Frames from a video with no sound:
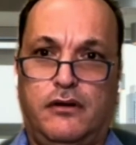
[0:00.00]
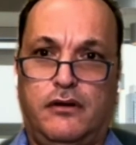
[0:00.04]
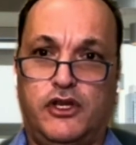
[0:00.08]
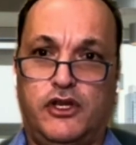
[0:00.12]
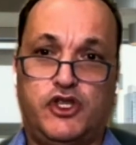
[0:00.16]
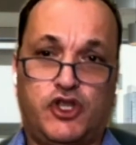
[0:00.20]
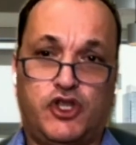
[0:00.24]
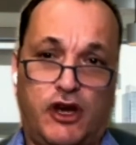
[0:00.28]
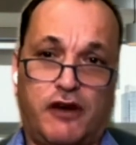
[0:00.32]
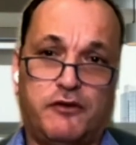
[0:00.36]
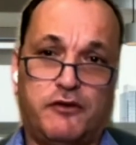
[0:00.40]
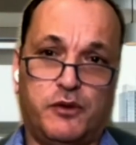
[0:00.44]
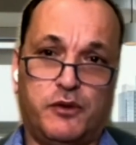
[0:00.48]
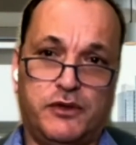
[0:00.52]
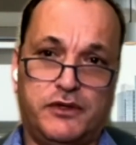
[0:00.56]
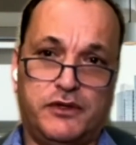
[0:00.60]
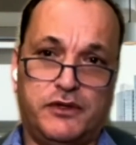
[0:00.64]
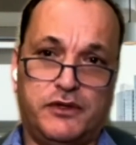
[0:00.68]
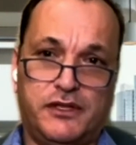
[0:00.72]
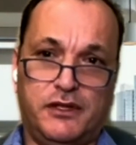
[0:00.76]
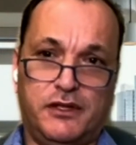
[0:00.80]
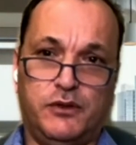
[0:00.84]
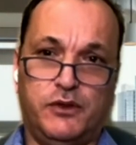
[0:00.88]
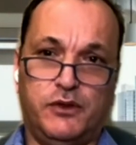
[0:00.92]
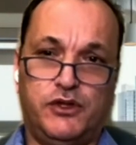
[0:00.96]
a software
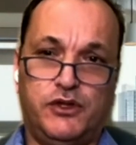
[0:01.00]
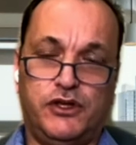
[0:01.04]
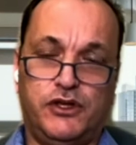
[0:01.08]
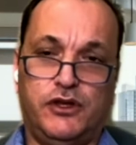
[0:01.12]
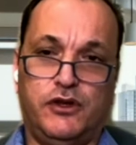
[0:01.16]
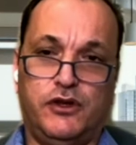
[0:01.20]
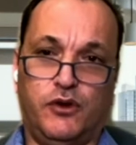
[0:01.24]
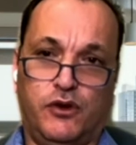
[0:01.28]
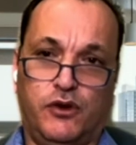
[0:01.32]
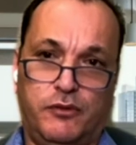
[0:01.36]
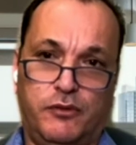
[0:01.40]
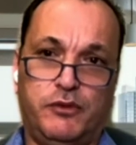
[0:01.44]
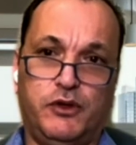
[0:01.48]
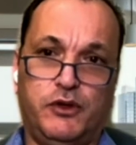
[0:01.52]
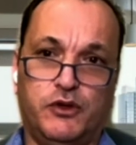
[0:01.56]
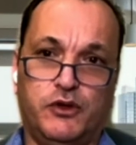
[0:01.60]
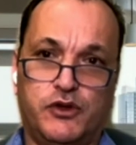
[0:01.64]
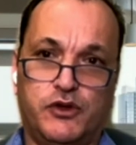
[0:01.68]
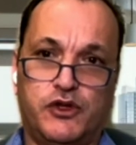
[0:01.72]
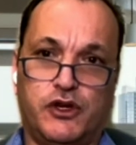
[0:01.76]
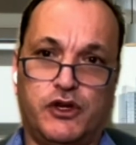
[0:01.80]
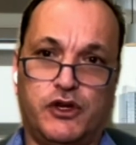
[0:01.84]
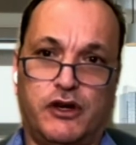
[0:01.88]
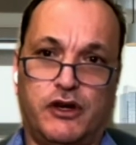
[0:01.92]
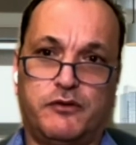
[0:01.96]
solution or
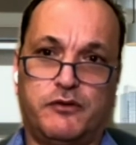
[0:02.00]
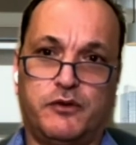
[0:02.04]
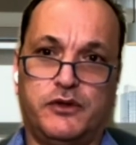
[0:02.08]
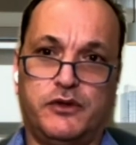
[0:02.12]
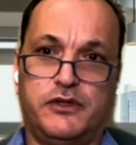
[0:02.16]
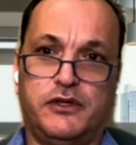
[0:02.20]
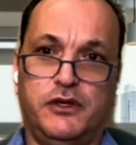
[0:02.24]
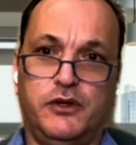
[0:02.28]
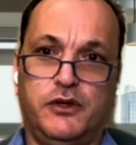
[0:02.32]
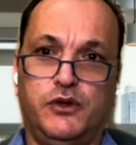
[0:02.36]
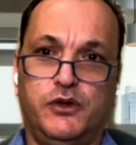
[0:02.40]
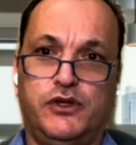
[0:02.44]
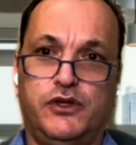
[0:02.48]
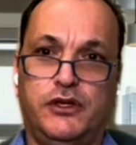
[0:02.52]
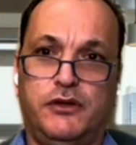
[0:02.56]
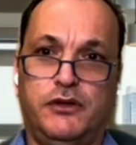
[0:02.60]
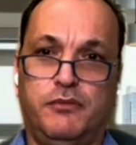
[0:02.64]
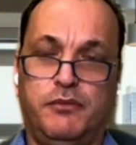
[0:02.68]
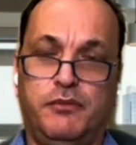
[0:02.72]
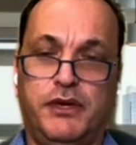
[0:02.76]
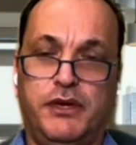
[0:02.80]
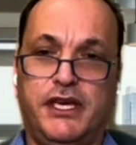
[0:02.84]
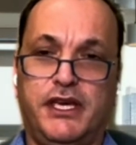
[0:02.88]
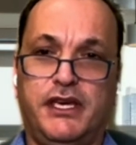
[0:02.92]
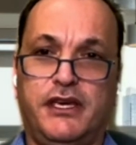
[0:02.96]
pure software
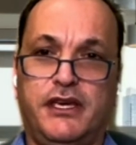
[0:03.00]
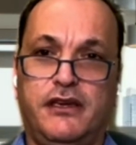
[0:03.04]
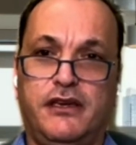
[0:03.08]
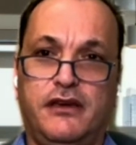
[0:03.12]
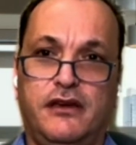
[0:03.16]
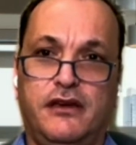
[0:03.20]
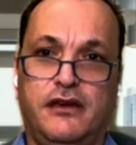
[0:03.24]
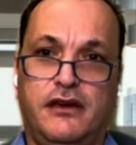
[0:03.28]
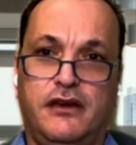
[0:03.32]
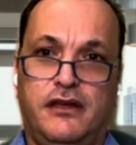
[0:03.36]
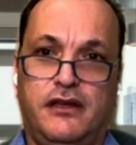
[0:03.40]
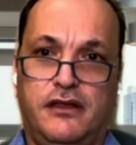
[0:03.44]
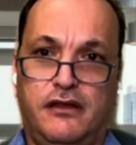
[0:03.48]
solution, B,